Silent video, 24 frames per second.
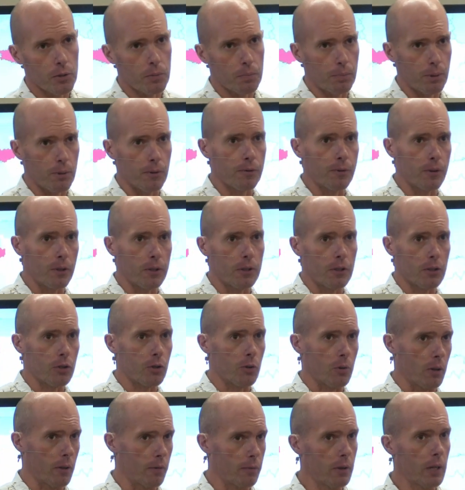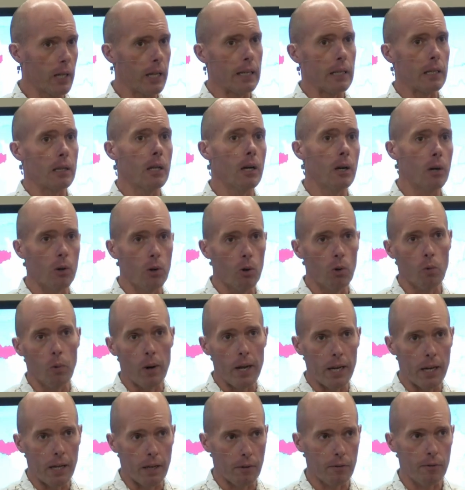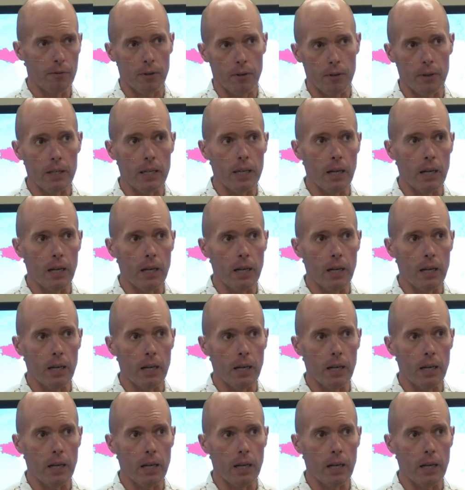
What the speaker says: preferred to sort of lay low, waiting for the